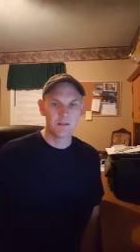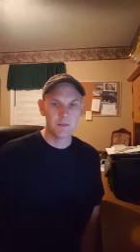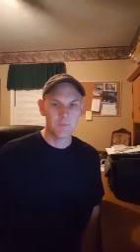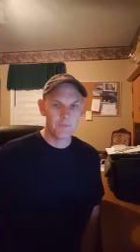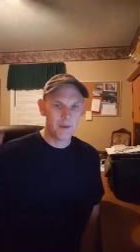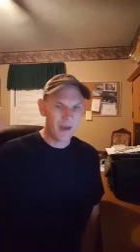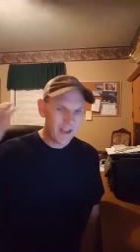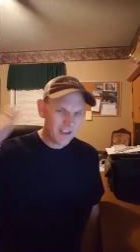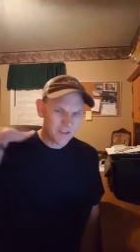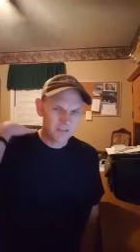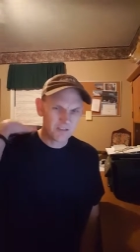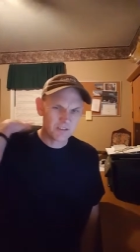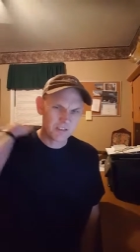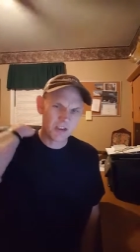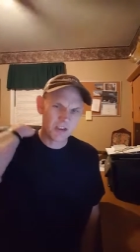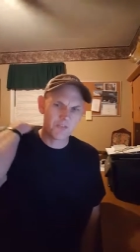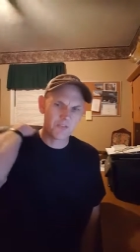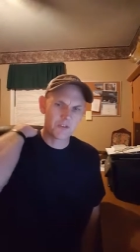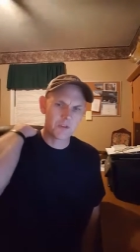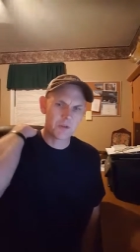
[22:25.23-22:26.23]
Pat
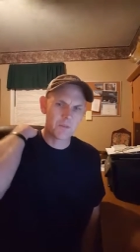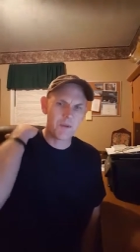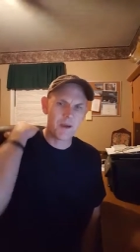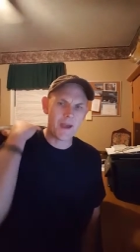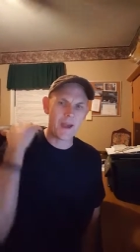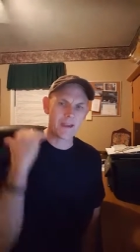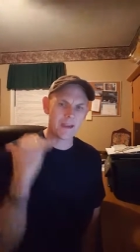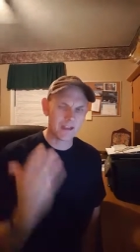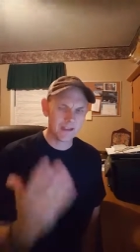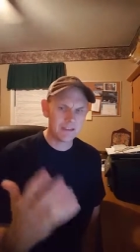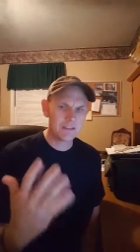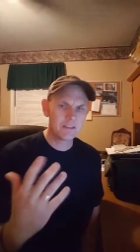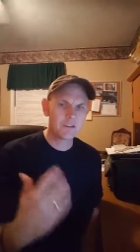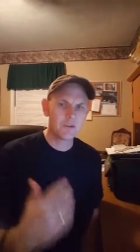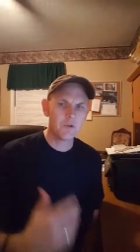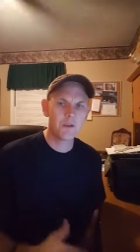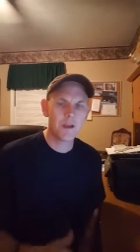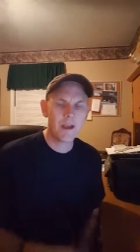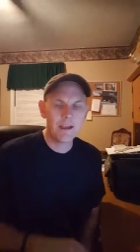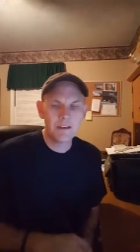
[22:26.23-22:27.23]
yourself on the back. It's
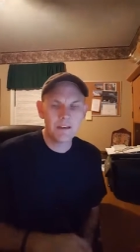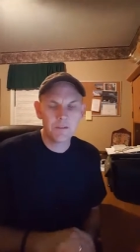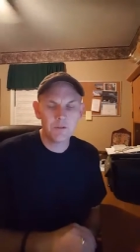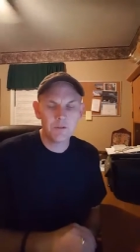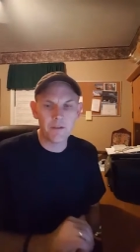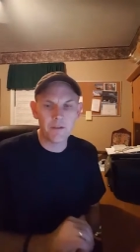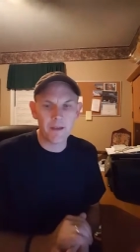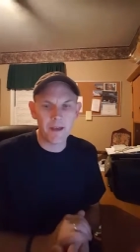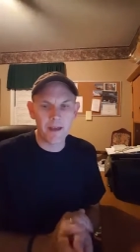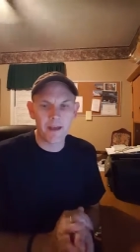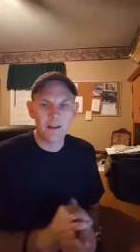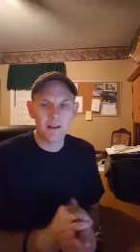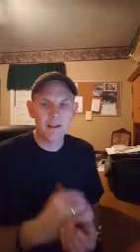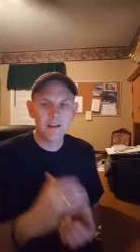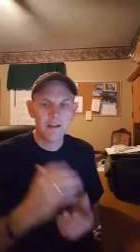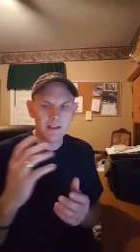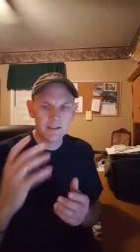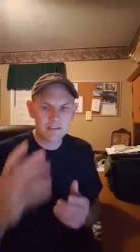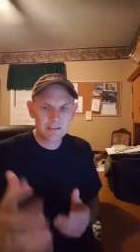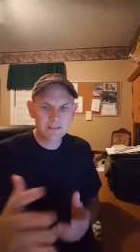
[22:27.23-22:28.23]
okay to do that.
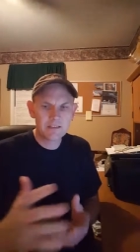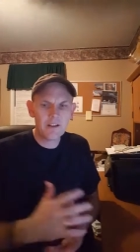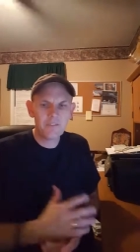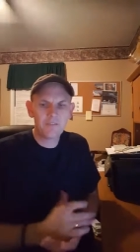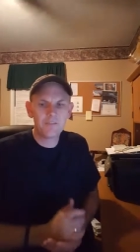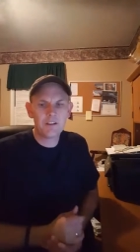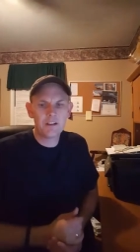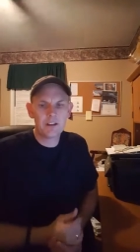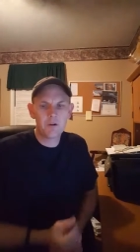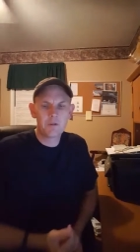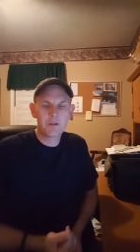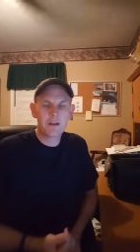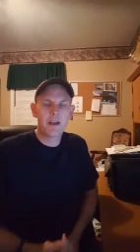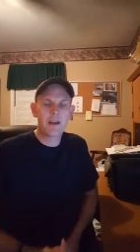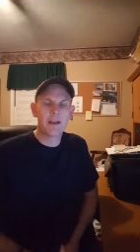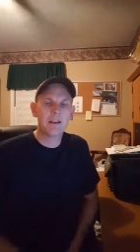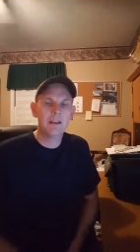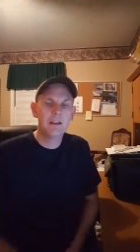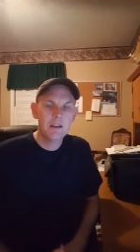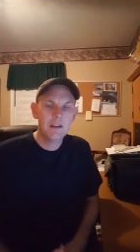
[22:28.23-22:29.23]
It's definitely
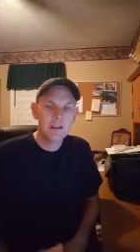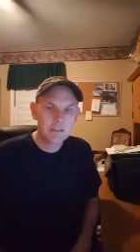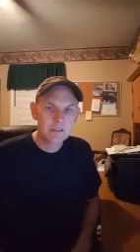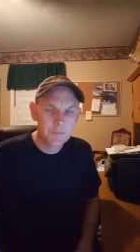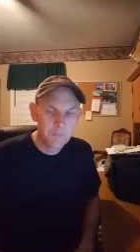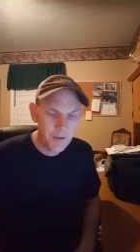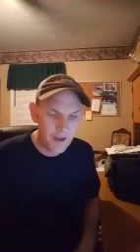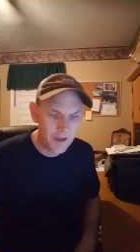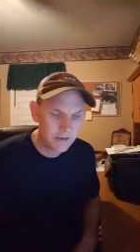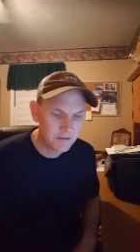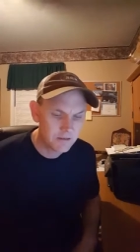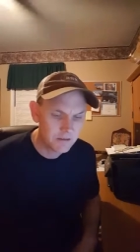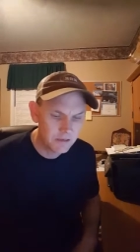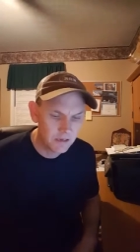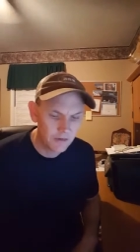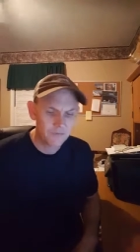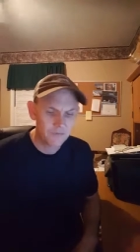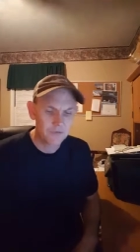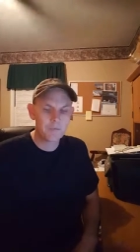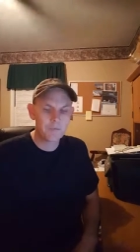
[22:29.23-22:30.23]
okay to pat
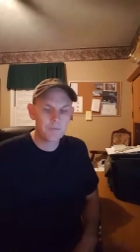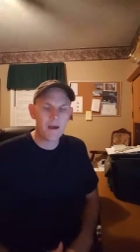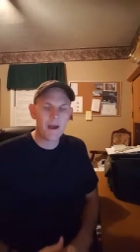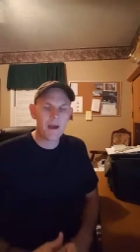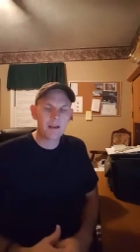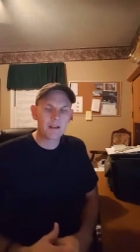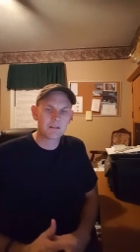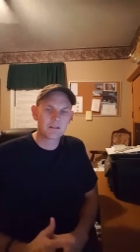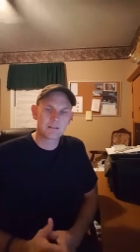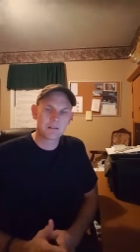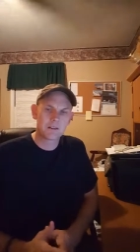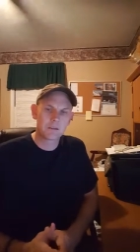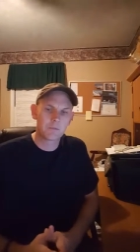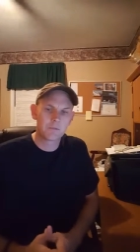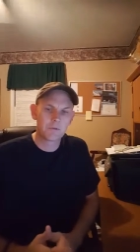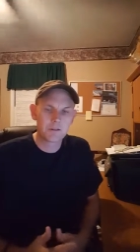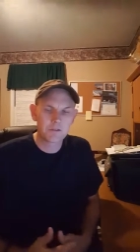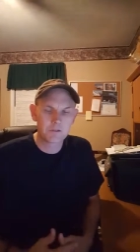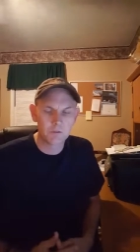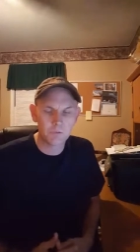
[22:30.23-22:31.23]
yourself on the back and
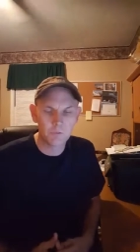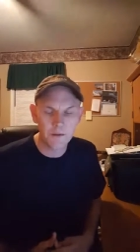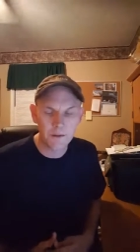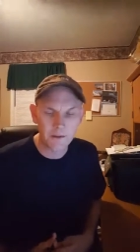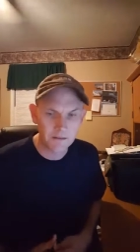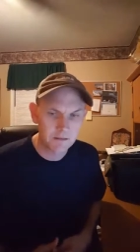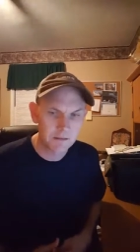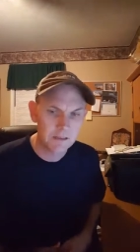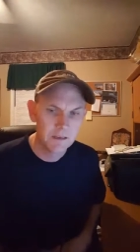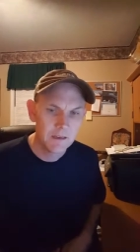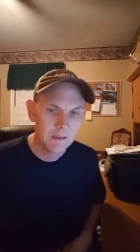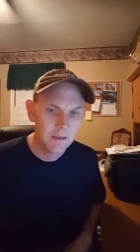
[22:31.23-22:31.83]
celebrate your wins.